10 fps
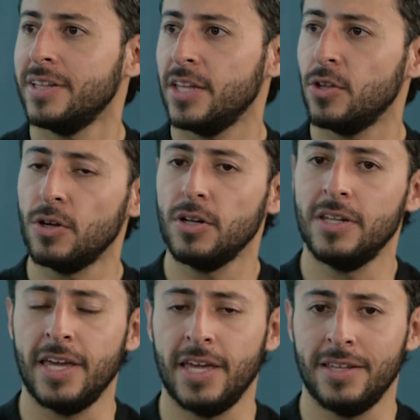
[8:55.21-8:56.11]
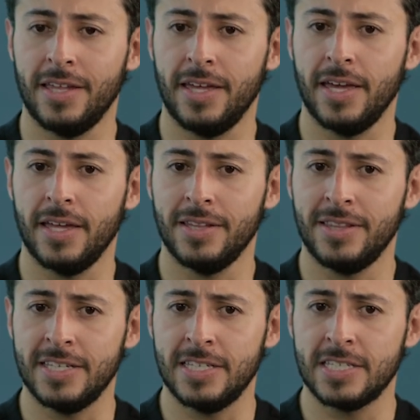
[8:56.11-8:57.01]
They don't they, they
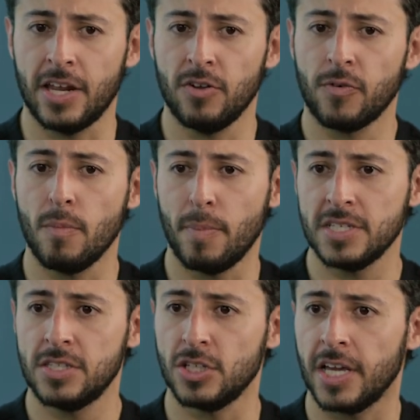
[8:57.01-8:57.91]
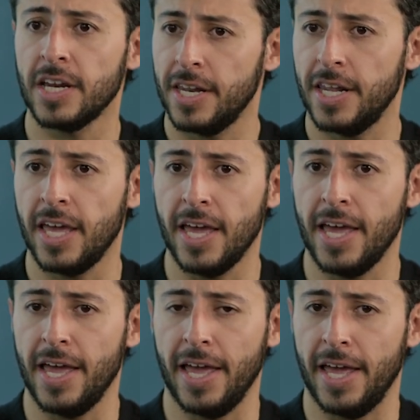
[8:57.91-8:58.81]
this kind of companies doesn't
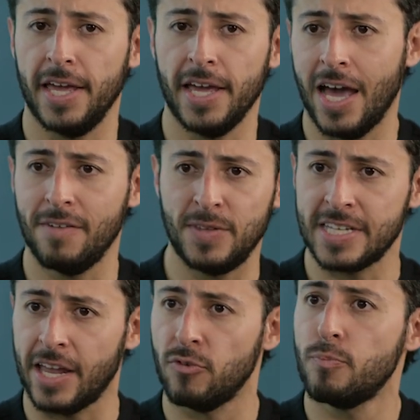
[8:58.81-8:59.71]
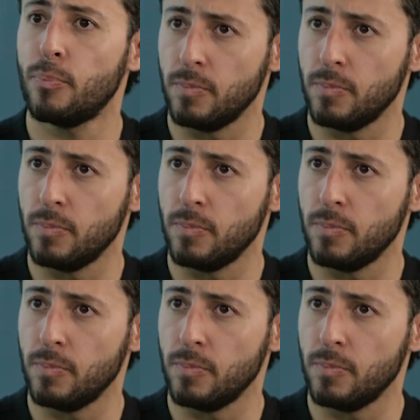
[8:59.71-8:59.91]
uh, have this kind of